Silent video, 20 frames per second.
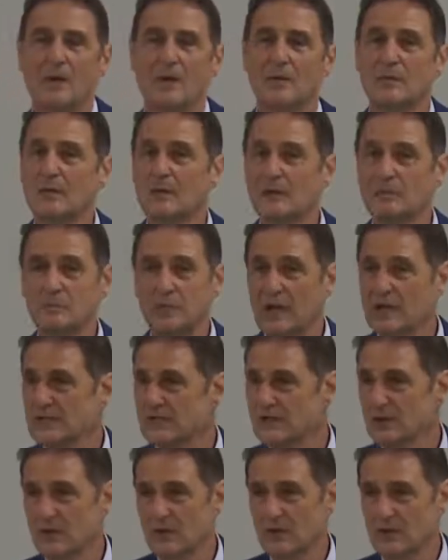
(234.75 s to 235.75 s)
our
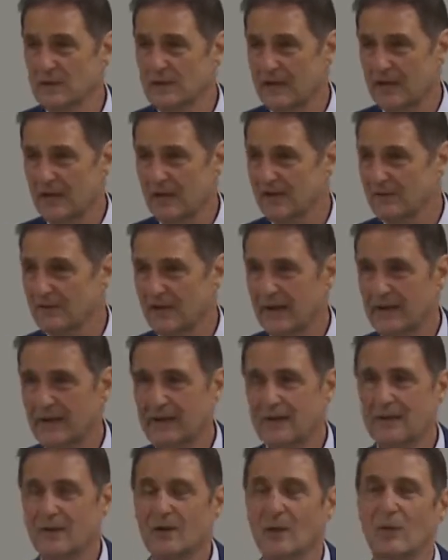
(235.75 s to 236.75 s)
blood sugar is
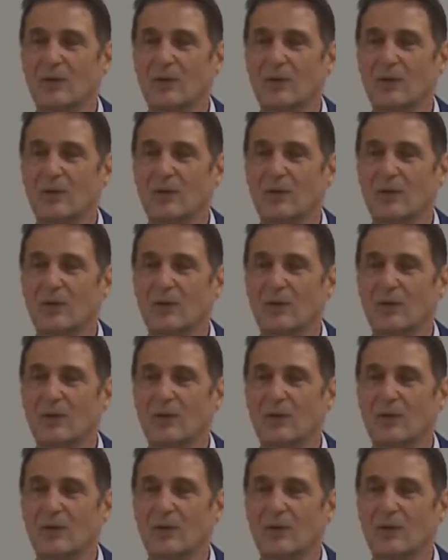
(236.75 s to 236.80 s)
elevated,